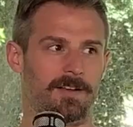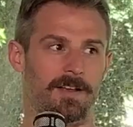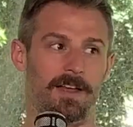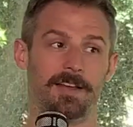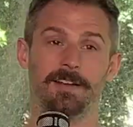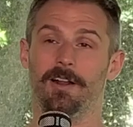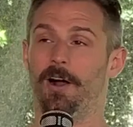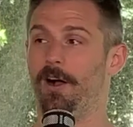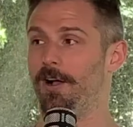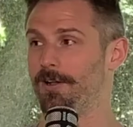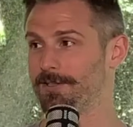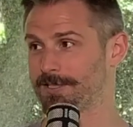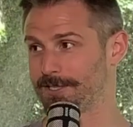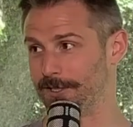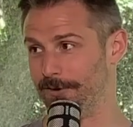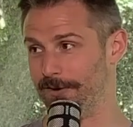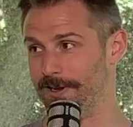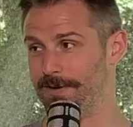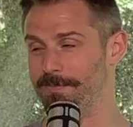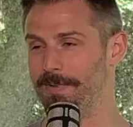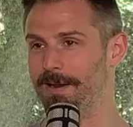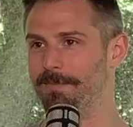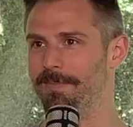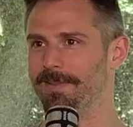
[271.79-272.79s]
And yeah. also,
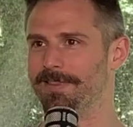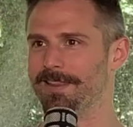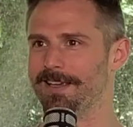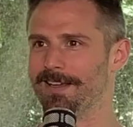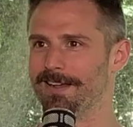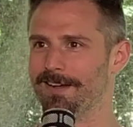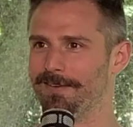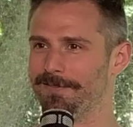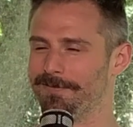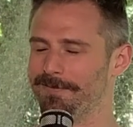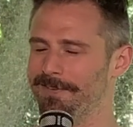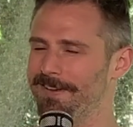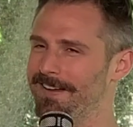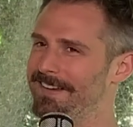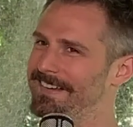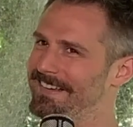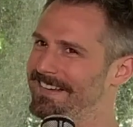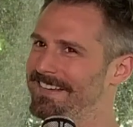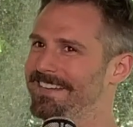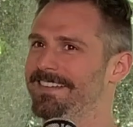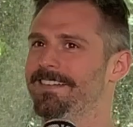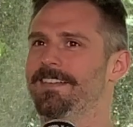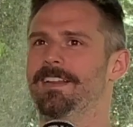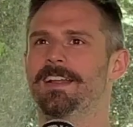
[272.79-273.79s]
it made me think of
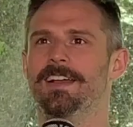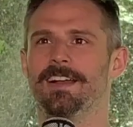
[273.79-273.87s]
because